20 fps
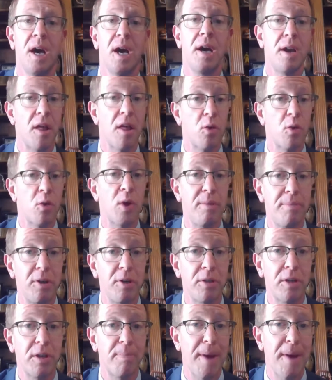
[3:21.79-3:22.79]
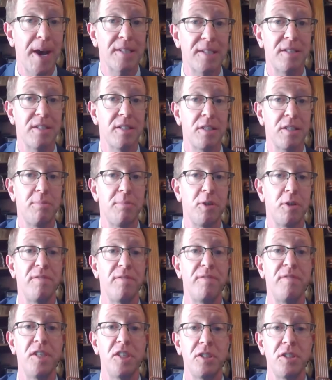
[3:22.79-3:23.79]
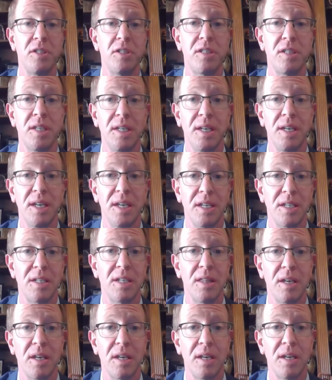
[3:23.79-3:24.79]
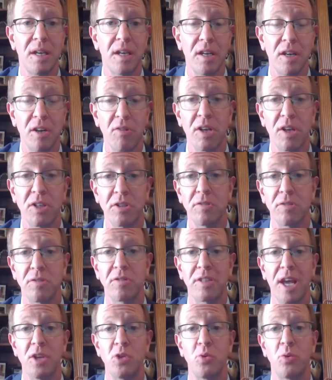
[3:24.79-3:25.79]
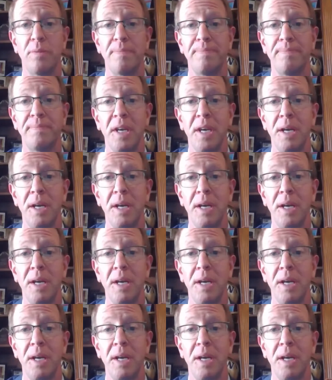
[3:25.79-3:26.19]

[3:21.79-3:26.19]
Another way to build capacity is to build efficiency into the congressional schedule.